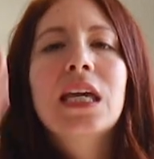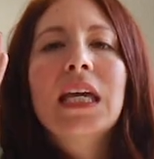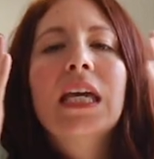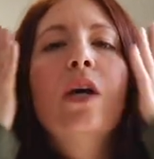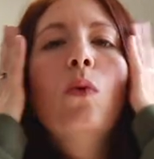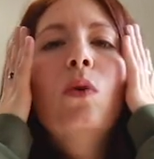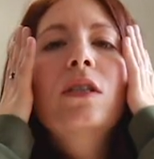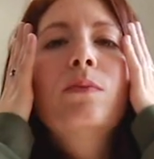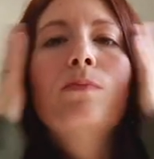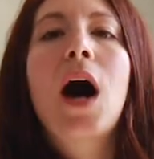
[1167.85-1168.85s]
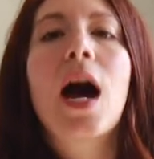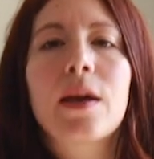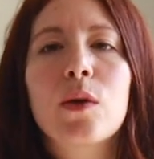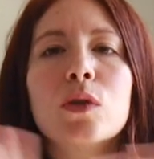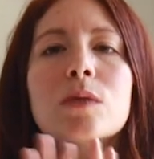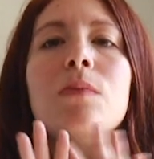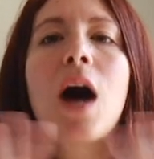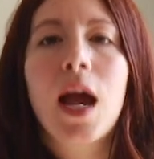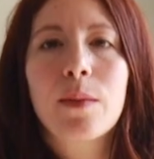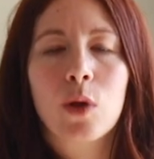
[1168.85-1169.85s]
It was
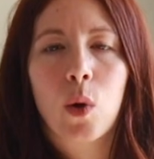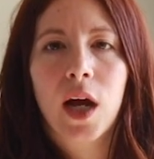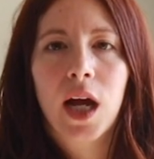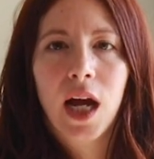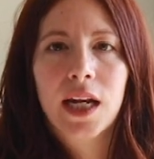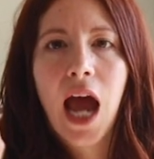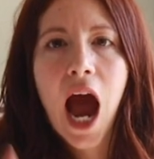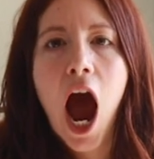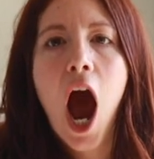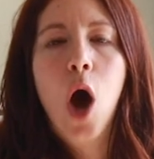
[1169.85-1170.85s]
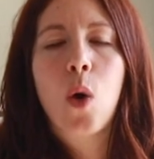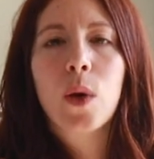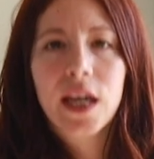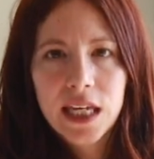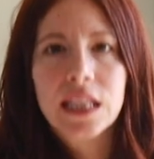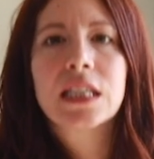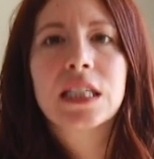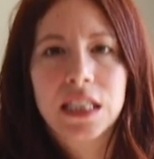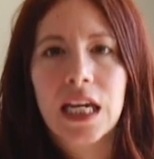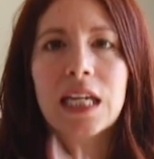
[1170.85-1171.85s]
mind blowing on how in
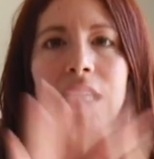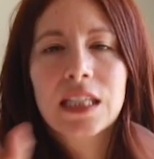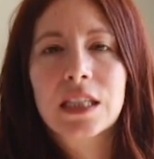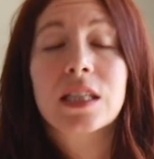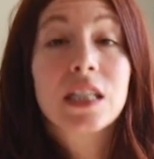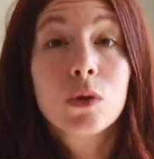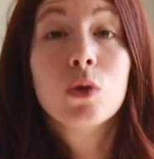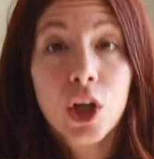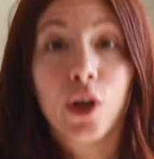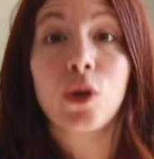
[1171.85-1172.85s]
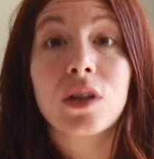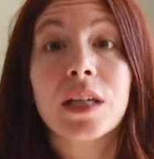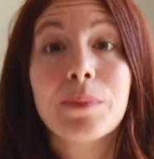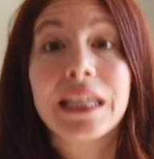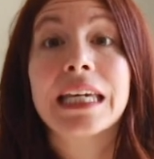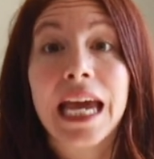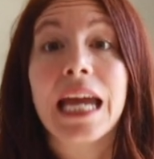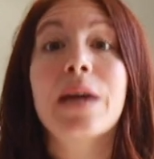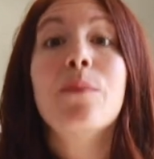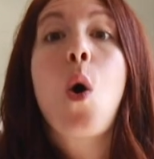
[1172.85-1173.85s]
sync they literally
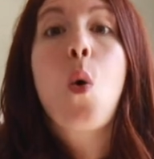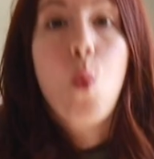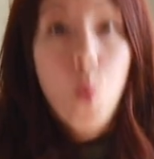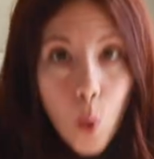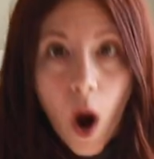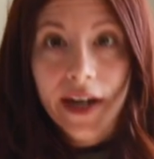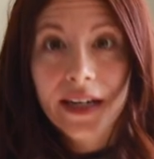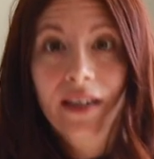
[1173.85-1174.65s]
became one.